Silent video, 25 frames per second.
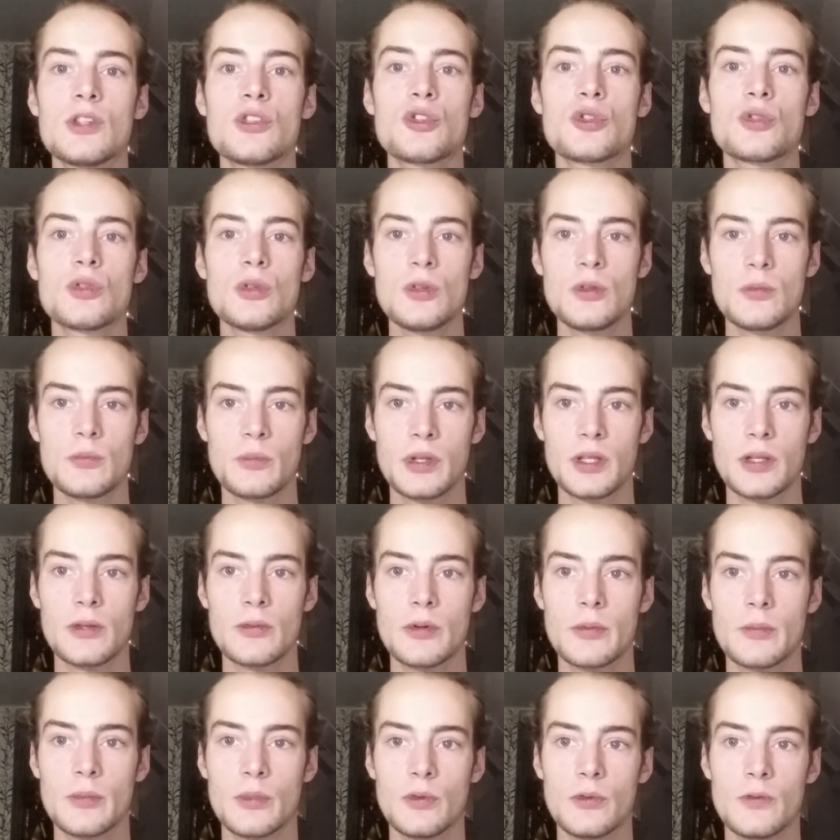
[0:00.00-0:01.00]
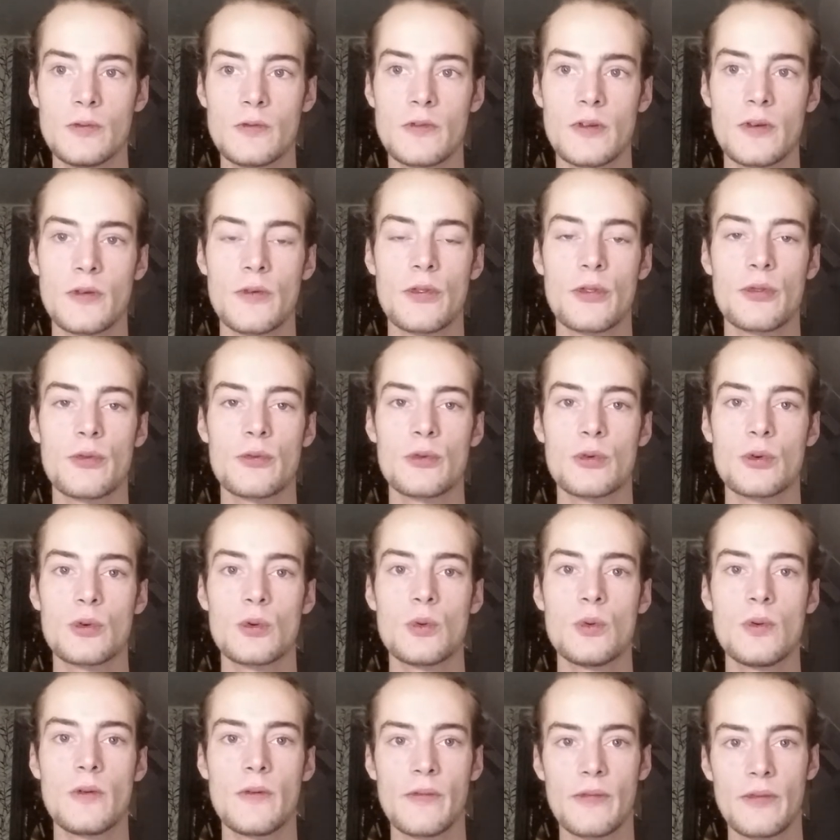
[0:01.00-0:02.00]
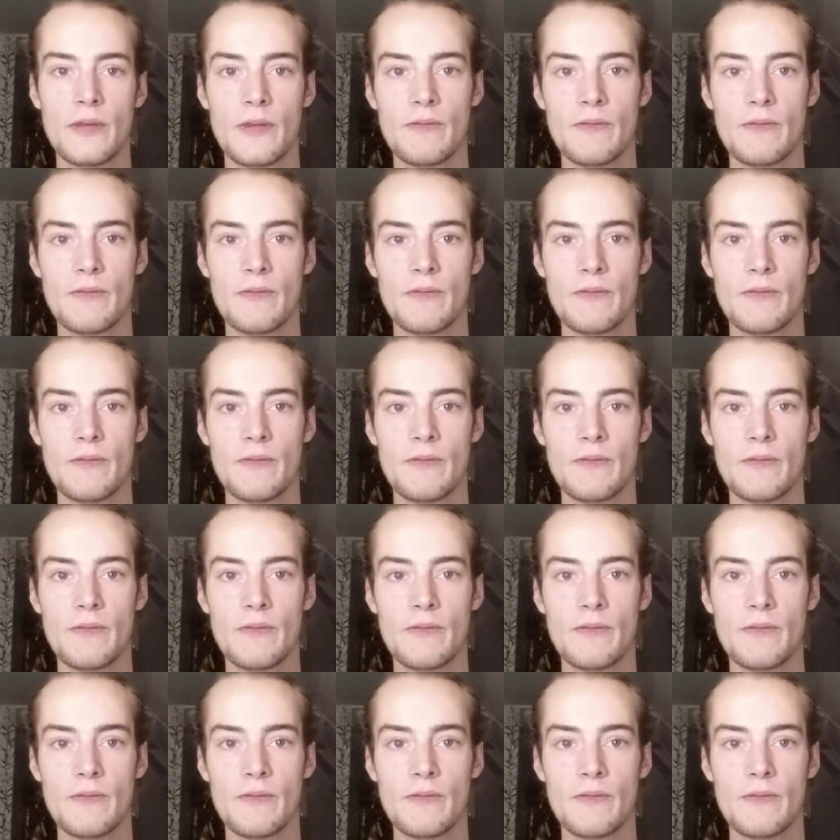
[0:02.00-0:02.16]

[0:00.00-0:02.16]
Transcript: should be removed through